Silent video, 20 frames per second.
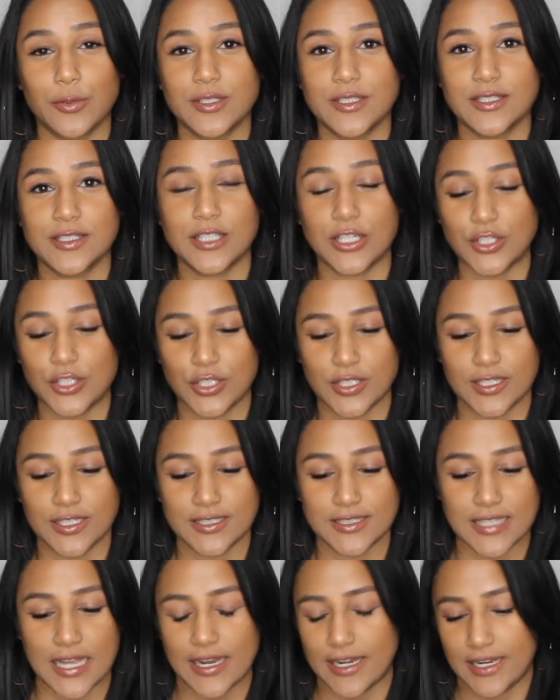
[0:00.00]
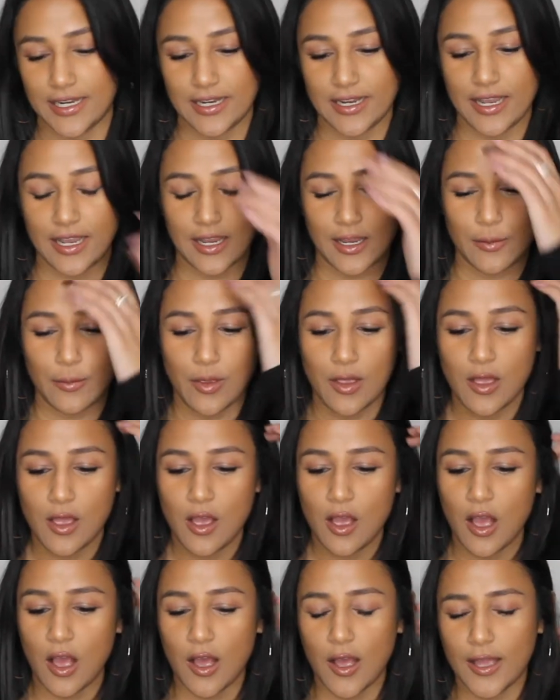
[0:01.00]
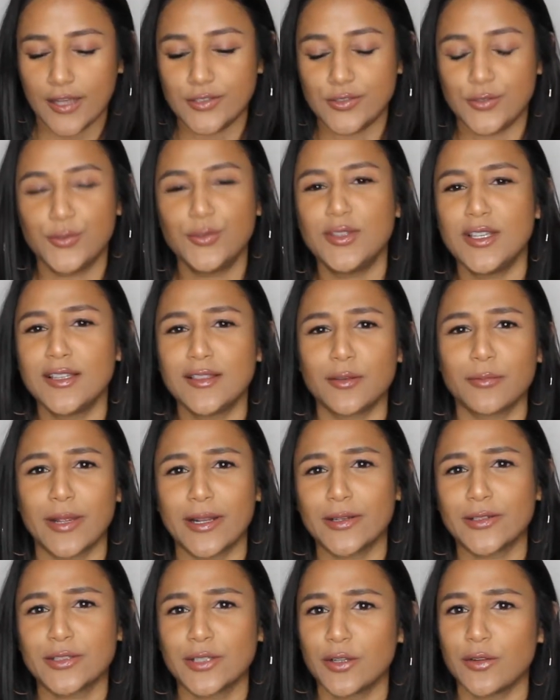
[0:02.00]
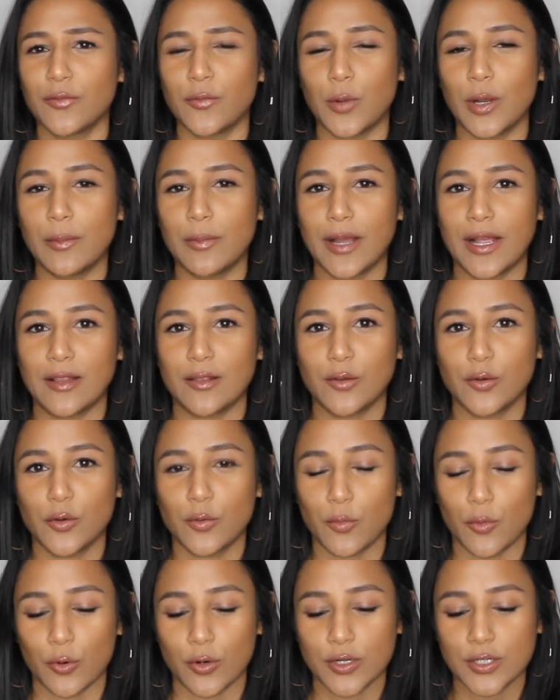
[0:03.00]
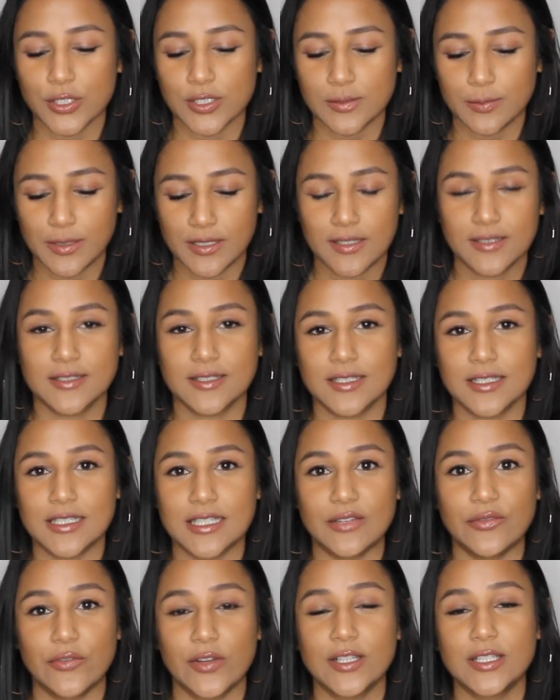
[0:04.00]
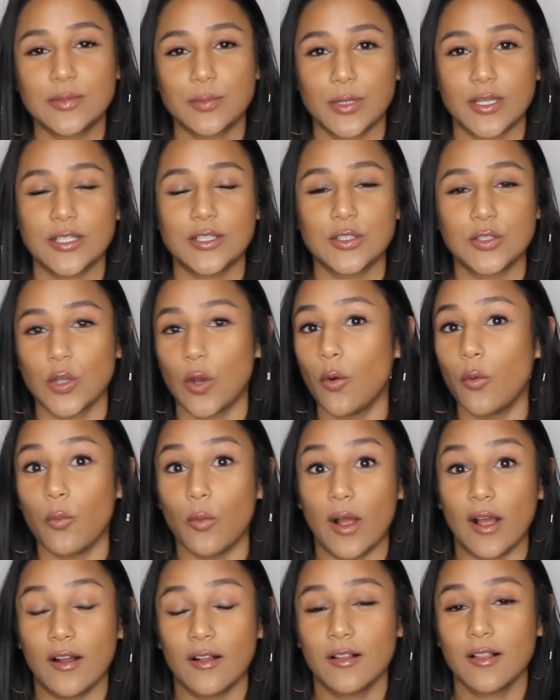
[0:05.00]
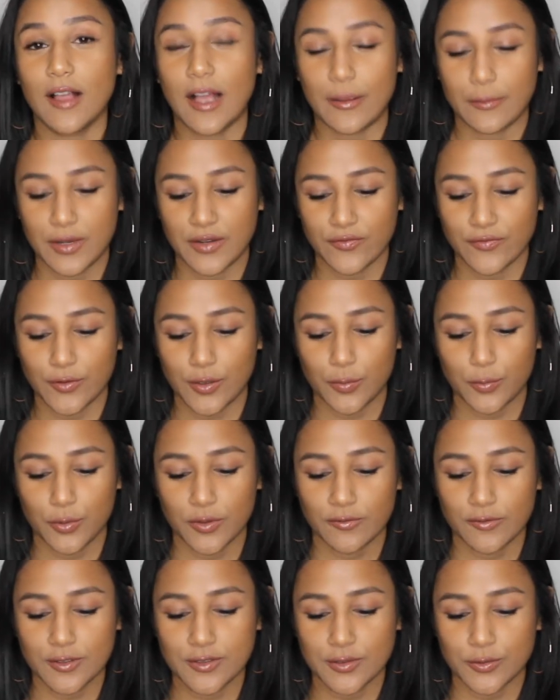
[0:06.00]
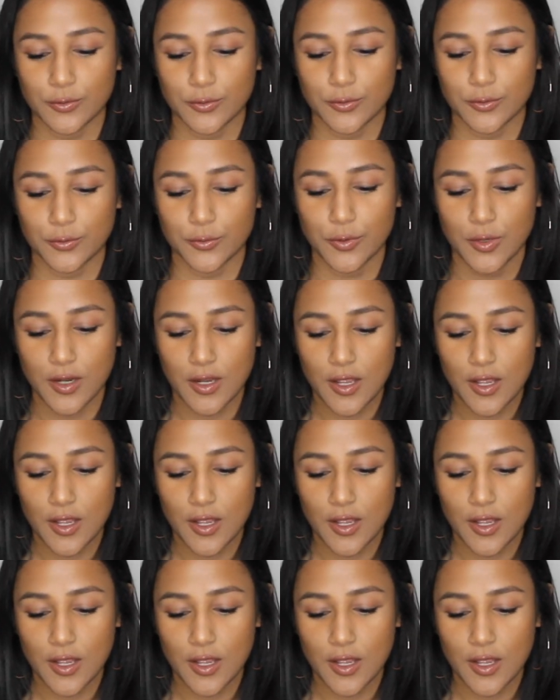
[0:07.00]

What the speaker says: was such an exciting game. I do think the Raiders could have won by a little more just because the defense played so well. I mean, Phillip Rivers threw